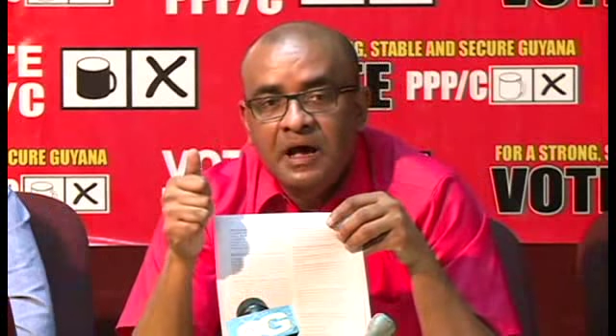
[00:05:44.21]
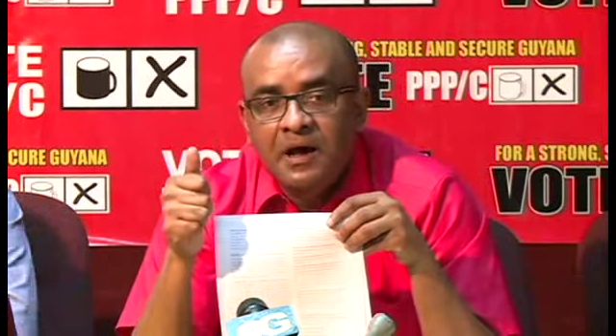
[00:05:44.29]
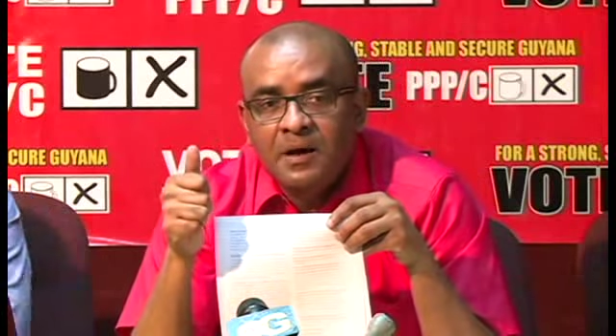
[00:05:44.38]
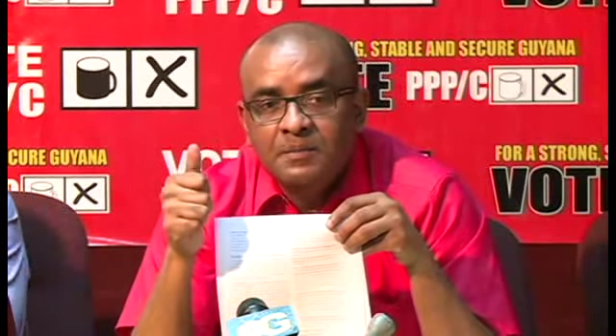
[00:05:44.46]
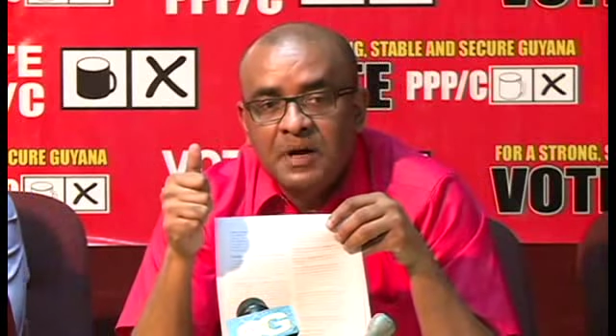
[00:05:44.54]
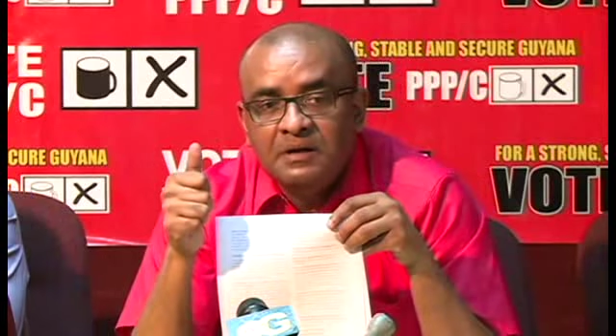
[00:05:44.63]

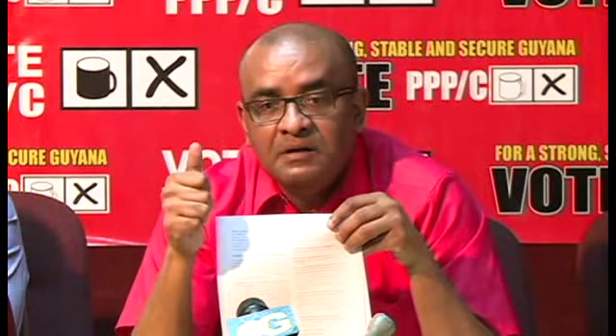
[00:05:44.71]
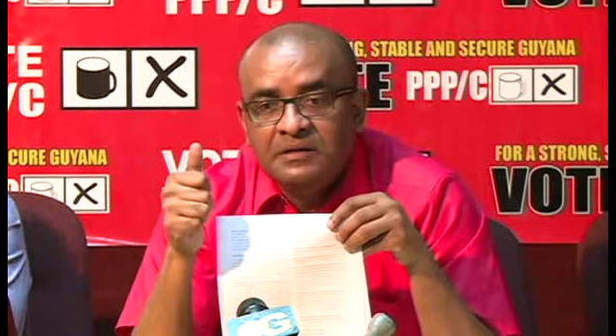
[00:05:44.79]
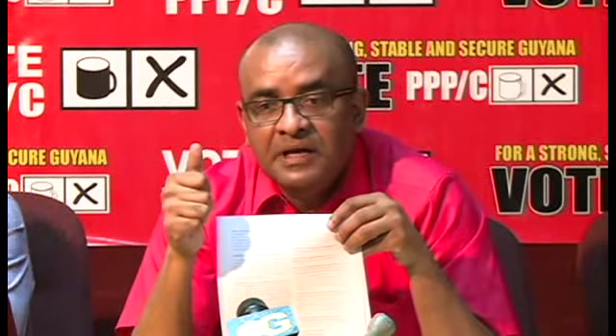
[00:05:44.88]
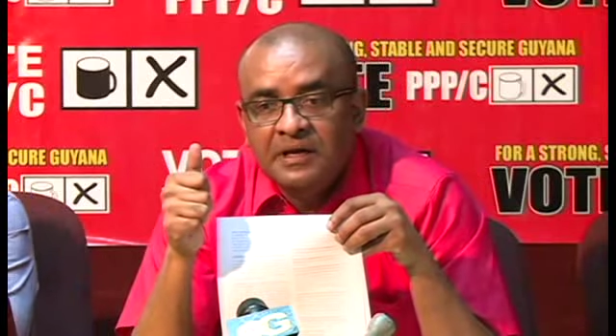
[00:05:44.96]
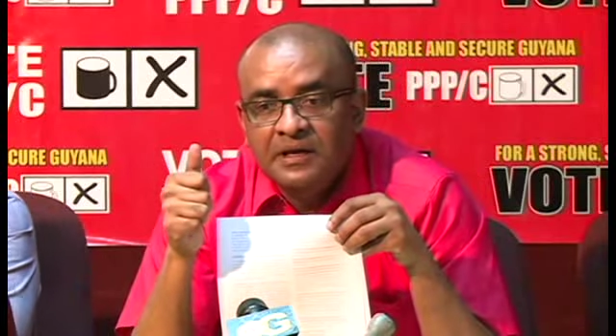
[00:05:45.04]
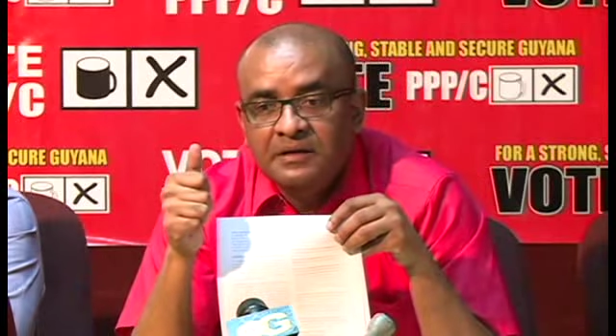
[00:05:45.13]

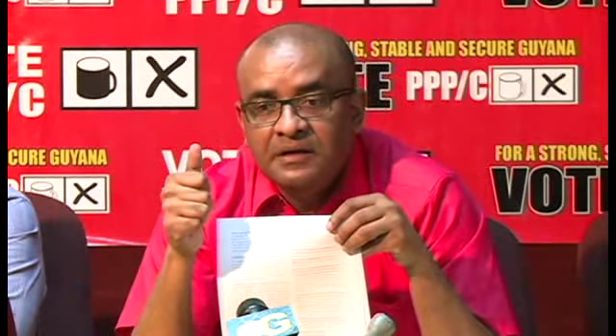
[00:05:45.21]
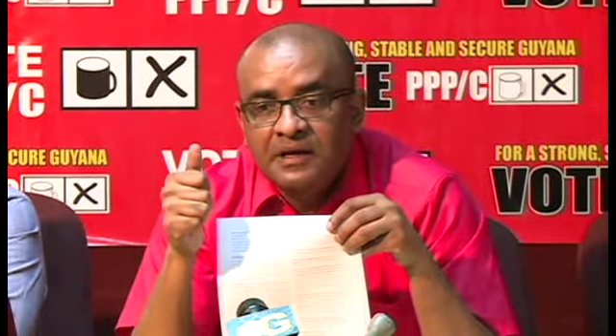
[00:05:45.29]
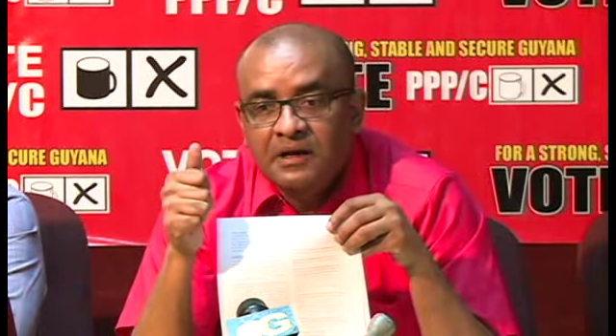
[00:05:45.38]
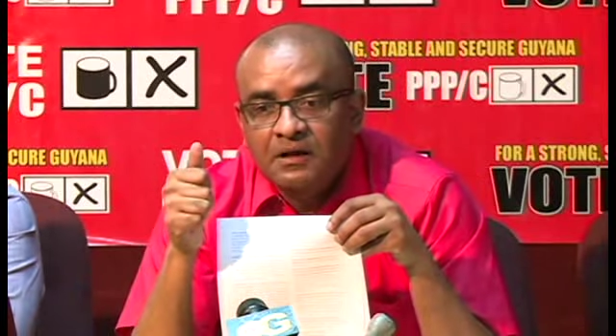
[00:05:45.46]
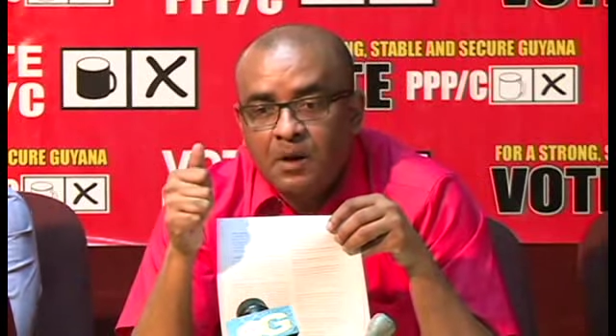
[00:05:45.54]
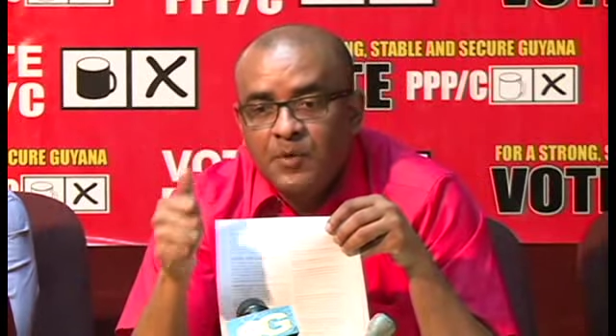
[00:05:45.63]

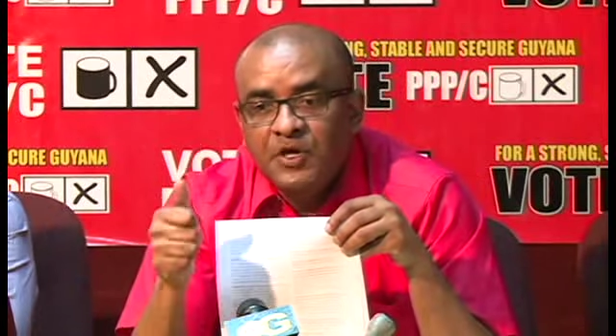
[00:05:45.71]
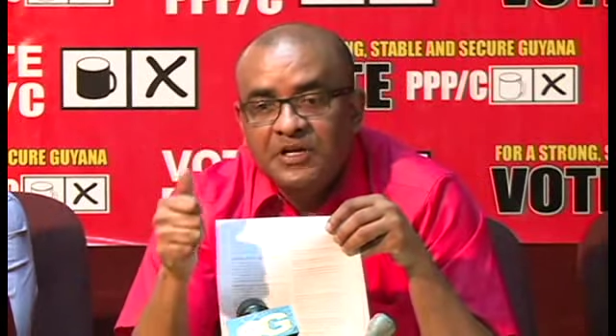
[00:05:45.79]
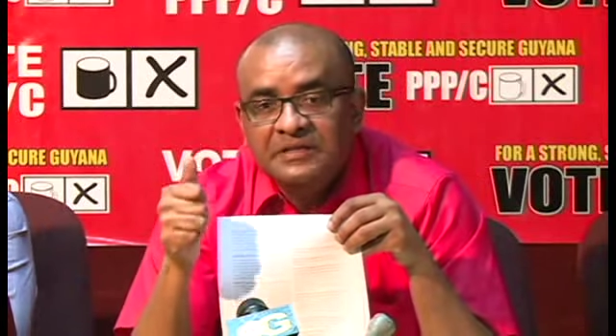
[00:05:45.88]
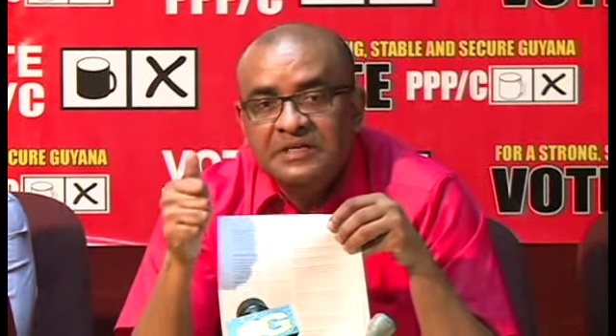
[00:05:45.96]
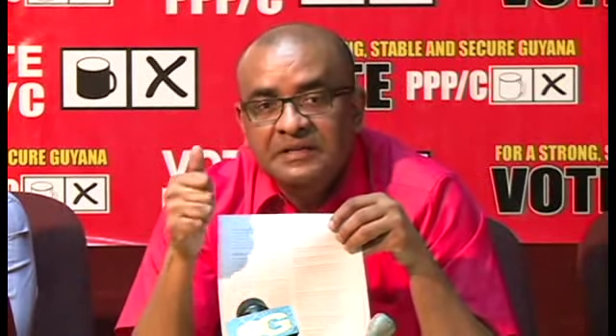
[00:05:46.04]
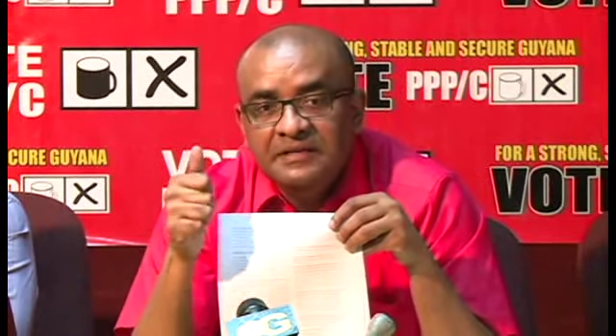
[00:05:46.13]
the
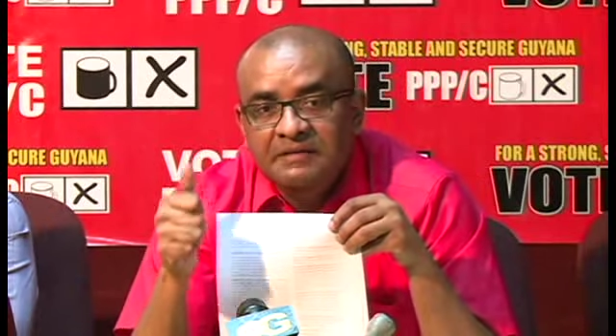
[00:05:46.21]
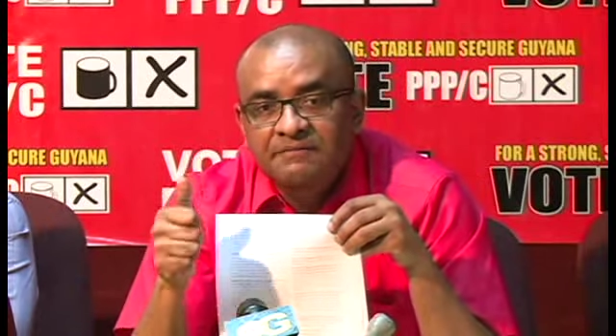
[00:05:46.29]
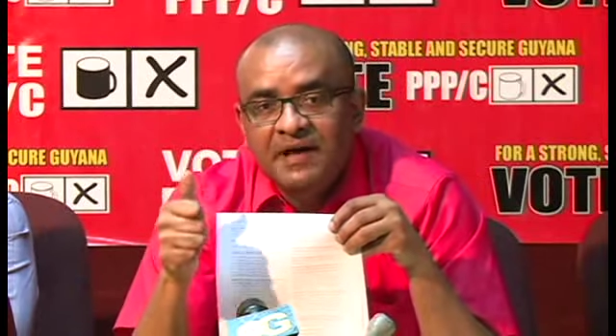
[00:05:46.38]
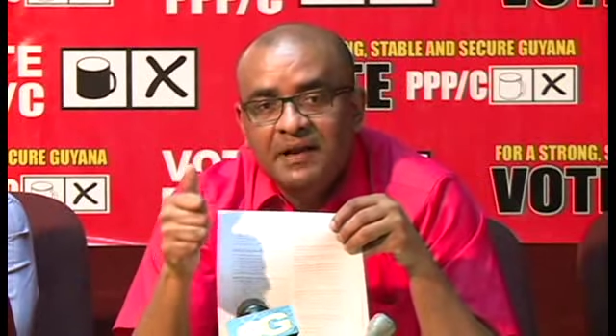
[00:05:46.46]
community